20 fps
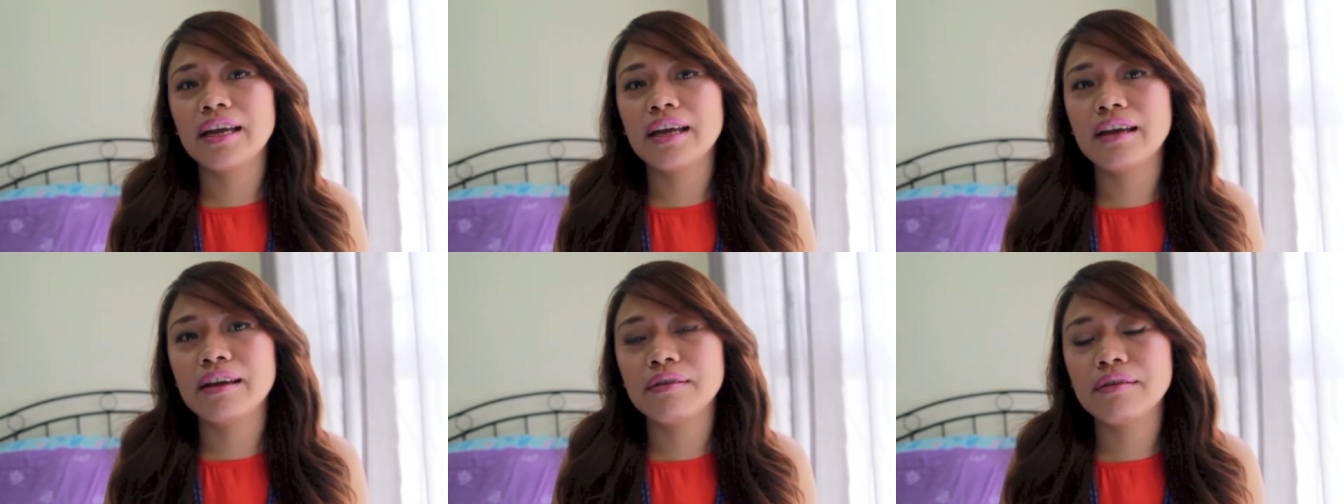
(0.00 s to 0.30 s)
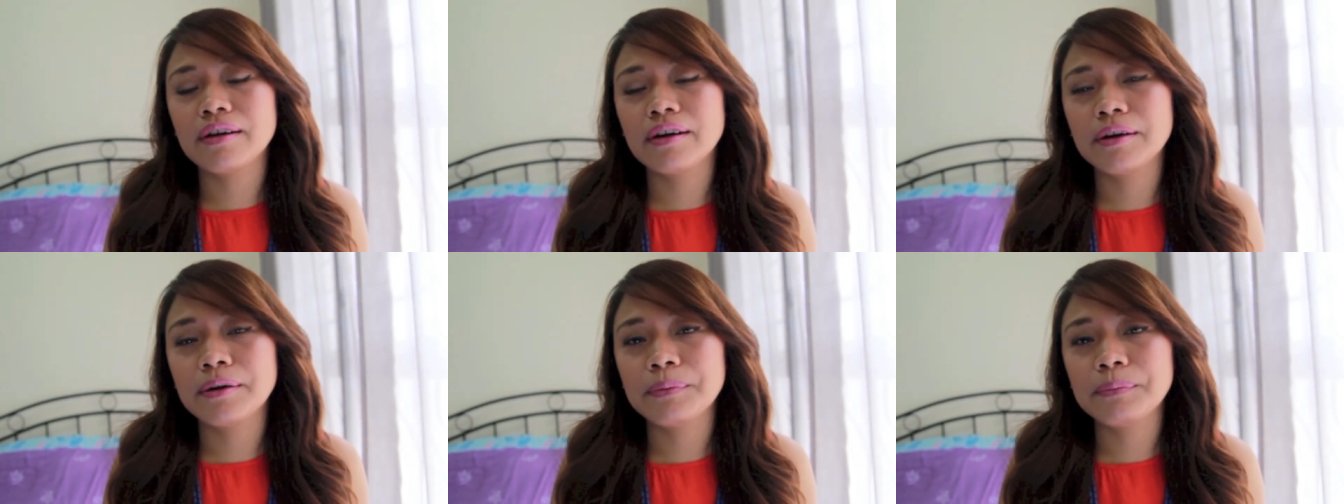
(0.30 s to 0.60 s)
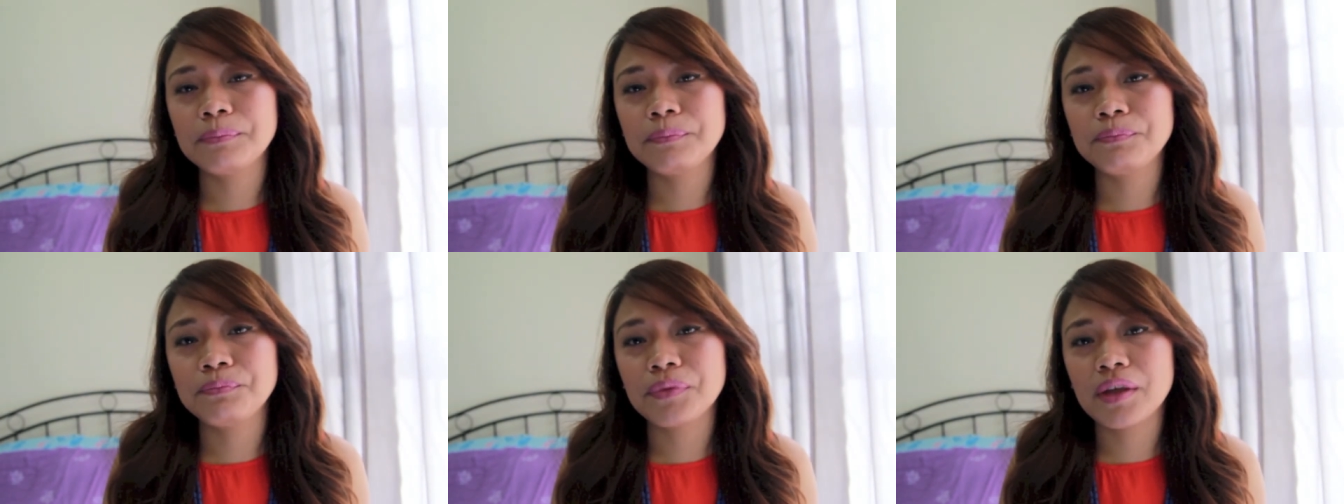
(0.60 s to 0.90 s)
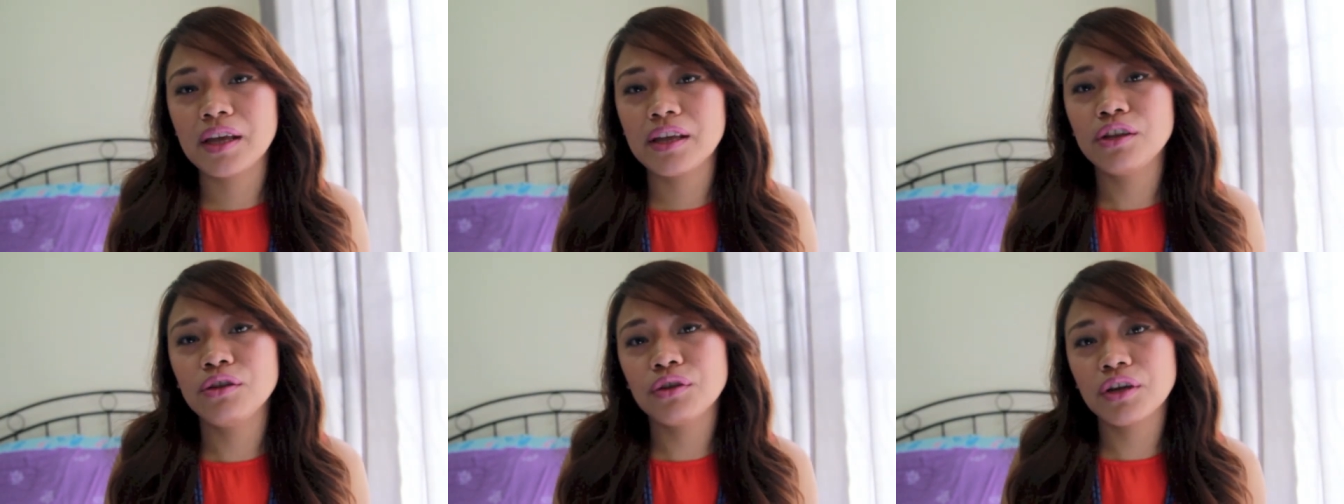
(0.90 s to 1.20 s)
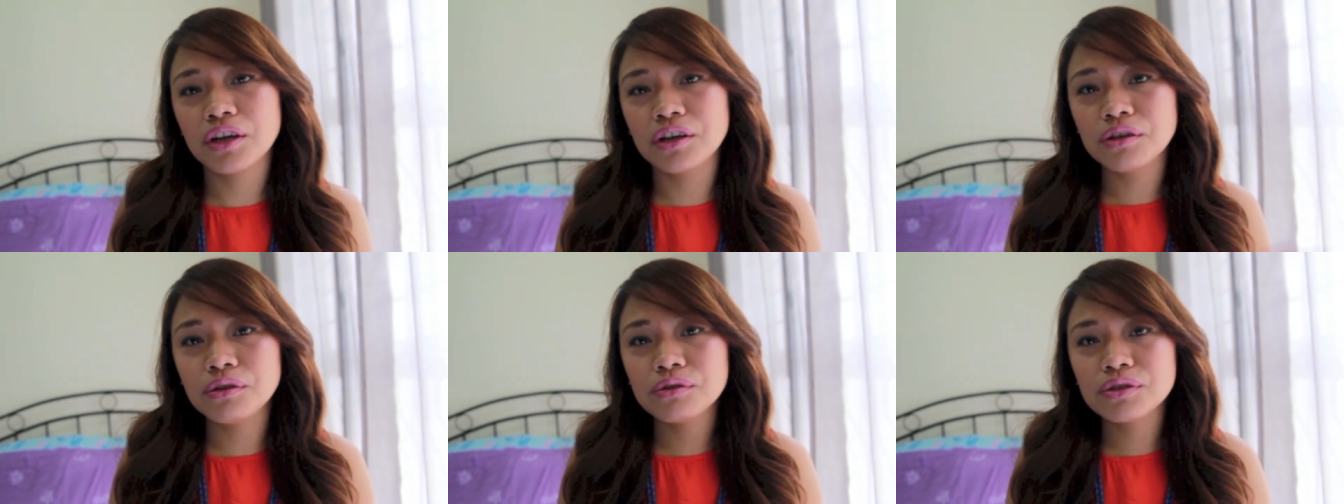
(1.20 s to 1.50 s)
um, and you
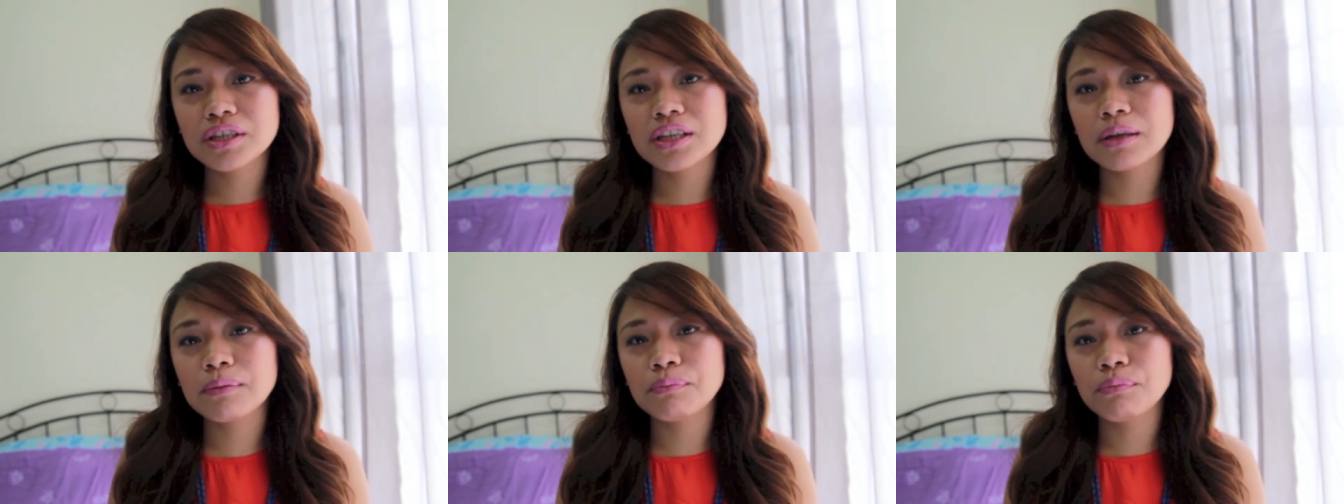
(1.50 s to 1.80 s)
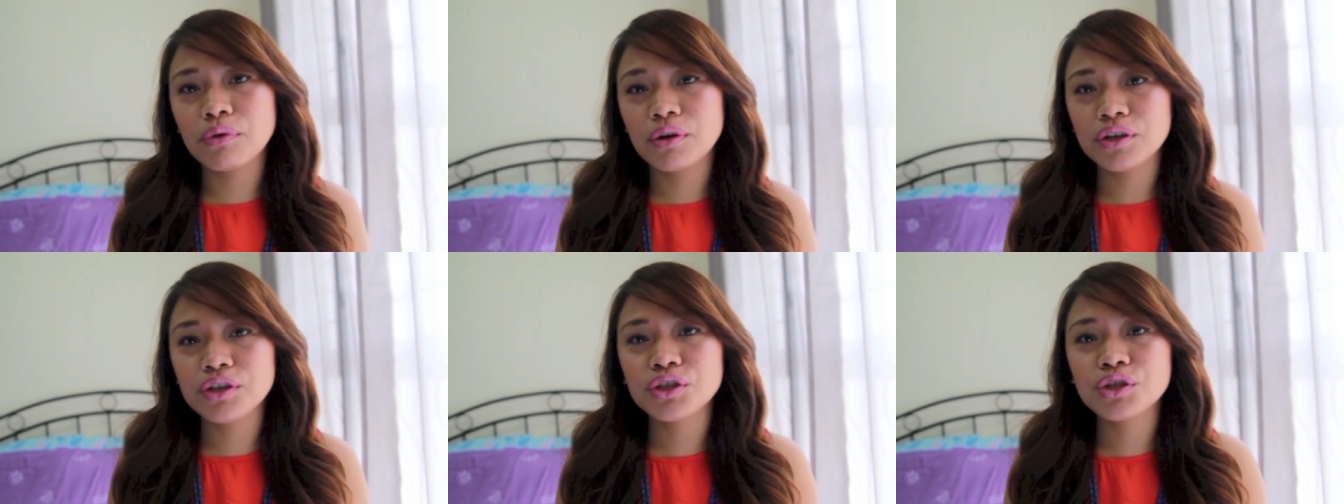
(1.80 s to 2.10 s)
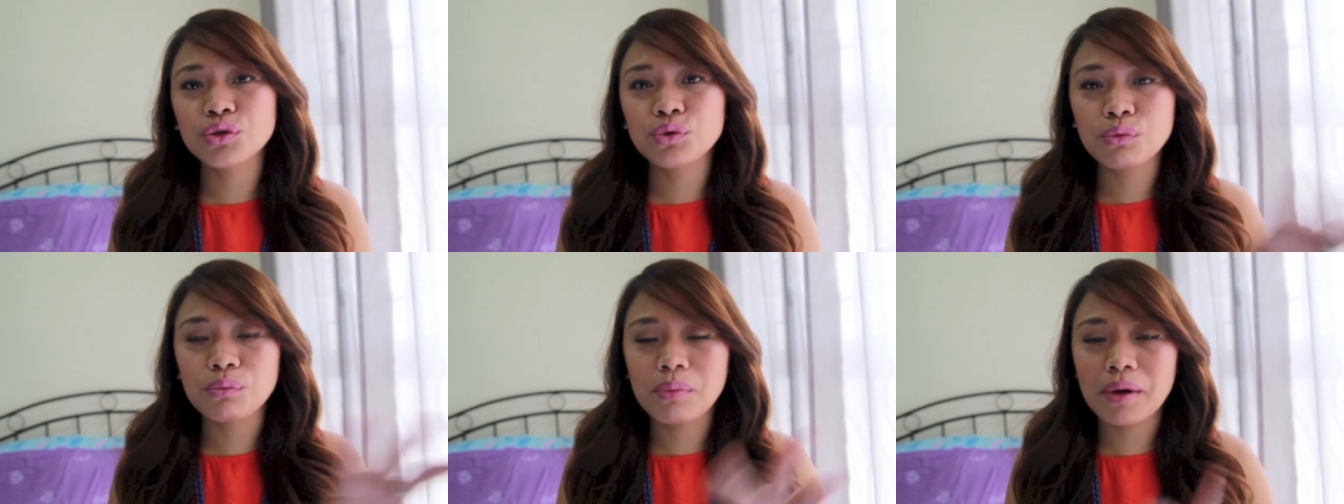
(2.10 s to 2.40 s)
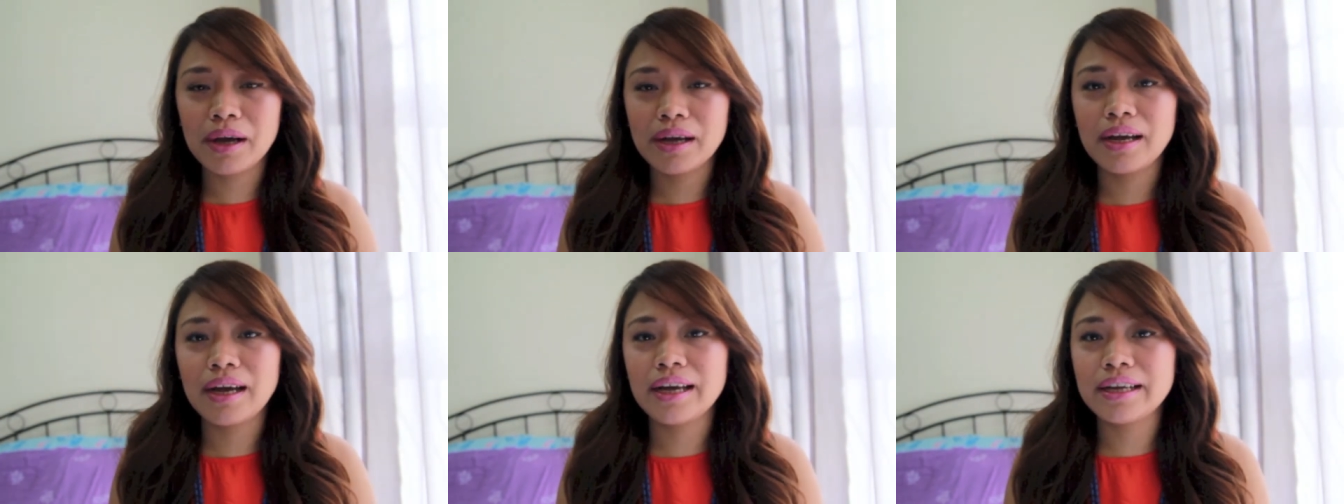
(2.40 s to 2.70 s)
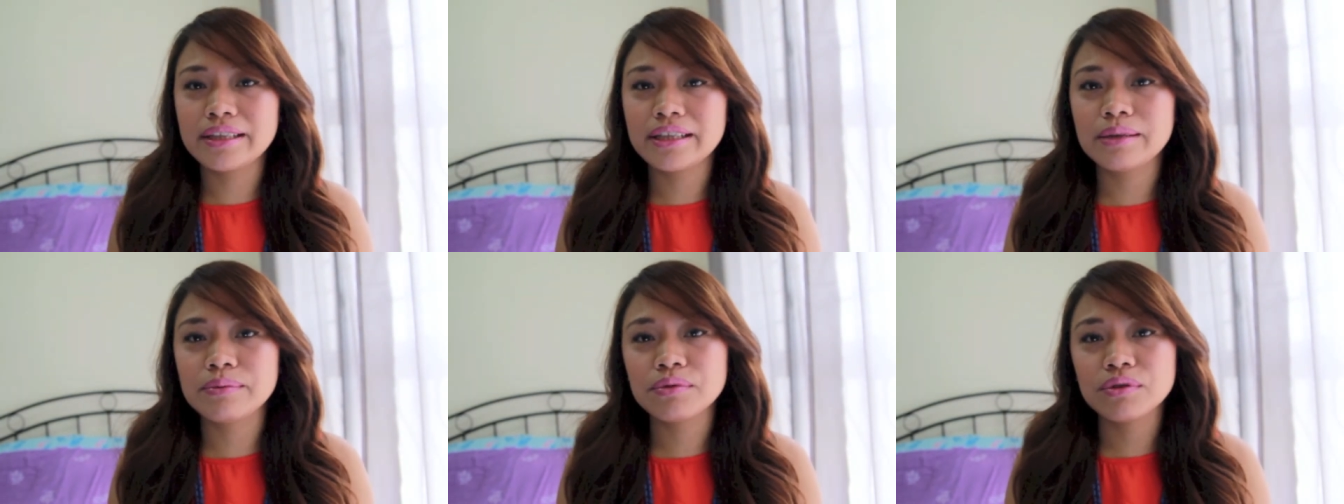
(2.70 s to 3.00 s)
can use that points to buy
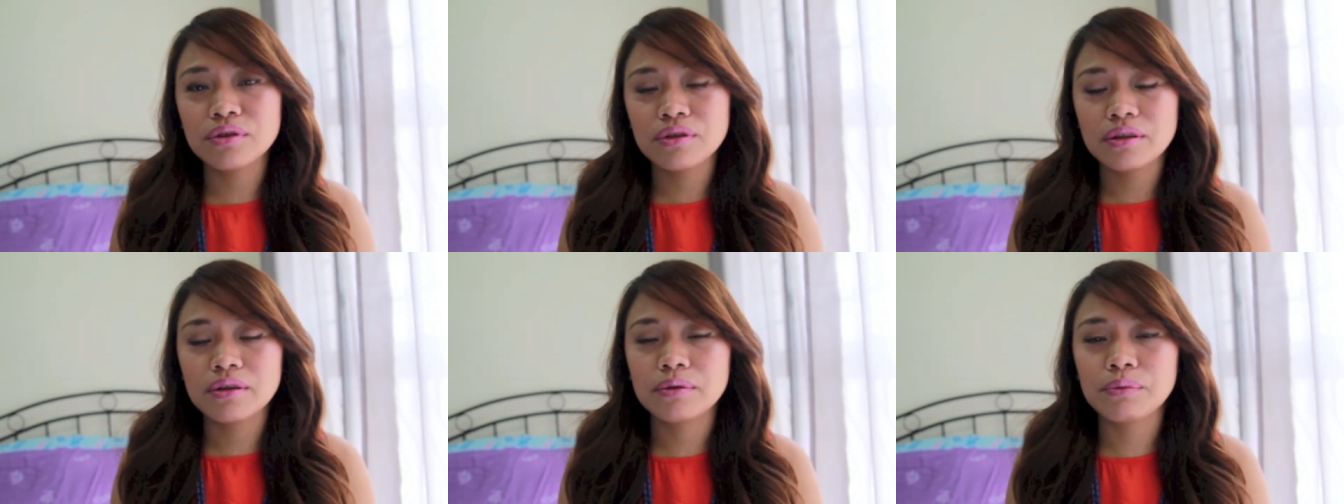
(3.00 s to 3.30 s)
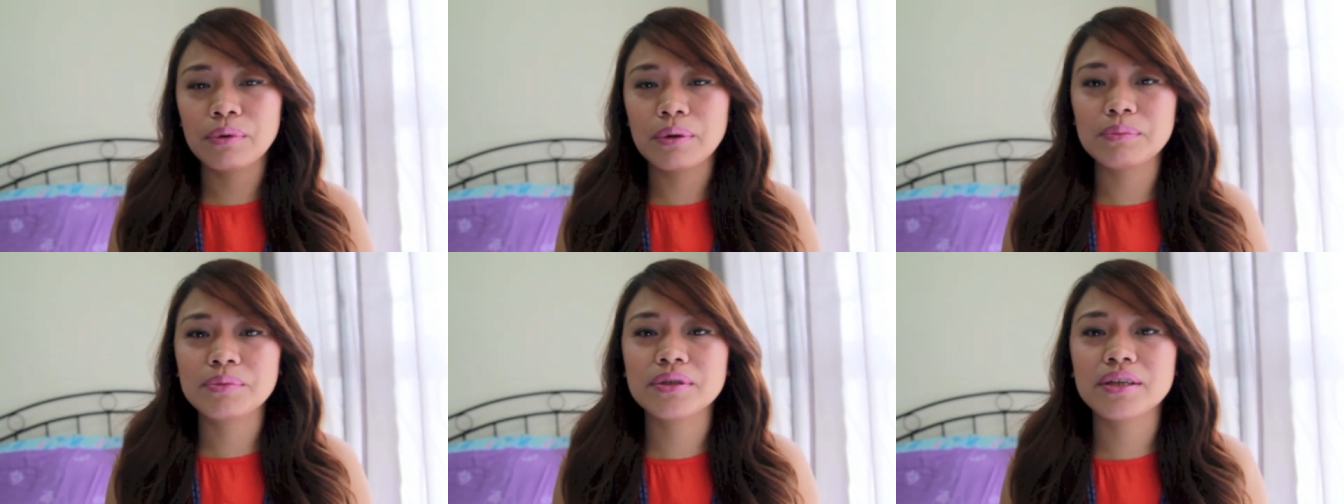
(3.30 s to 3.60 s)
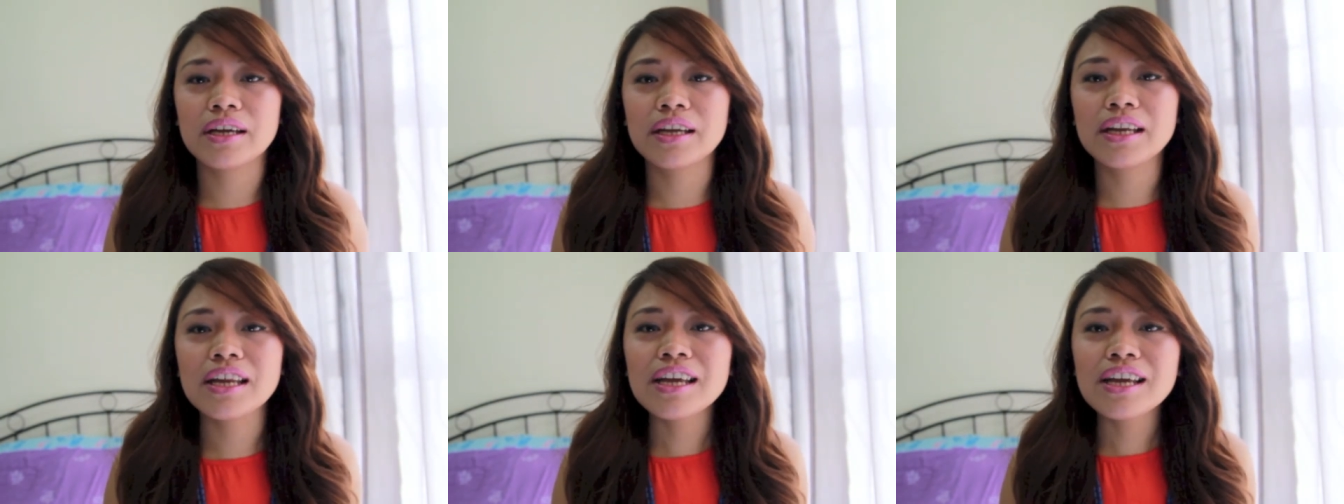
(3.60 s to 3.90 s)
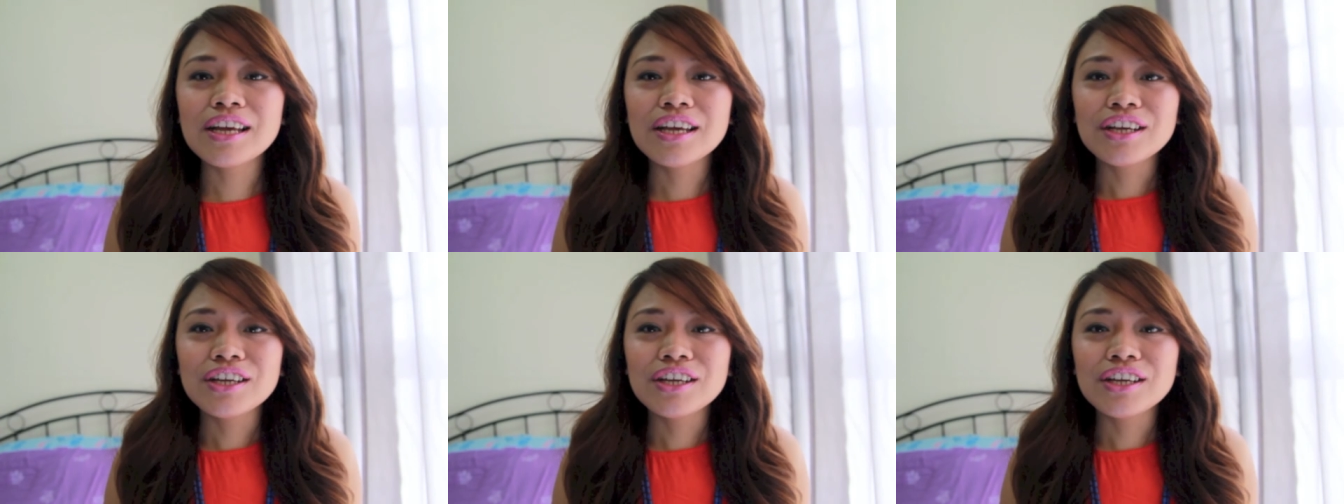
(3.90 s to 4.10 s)
items on their website.